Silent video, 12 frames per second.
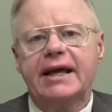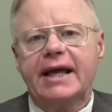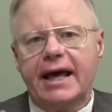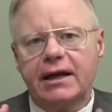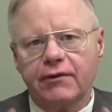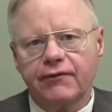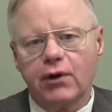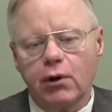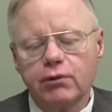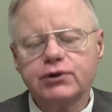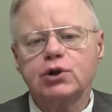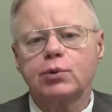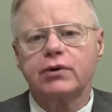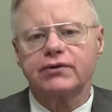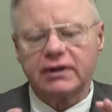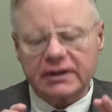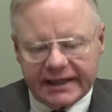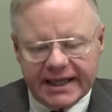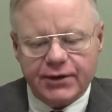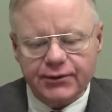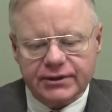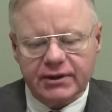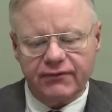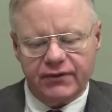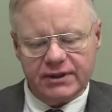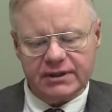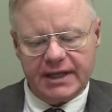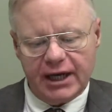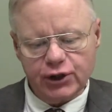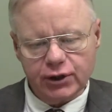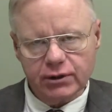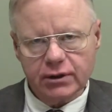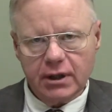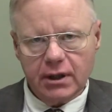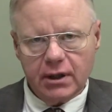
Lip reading: and of those who were the leaders of this nation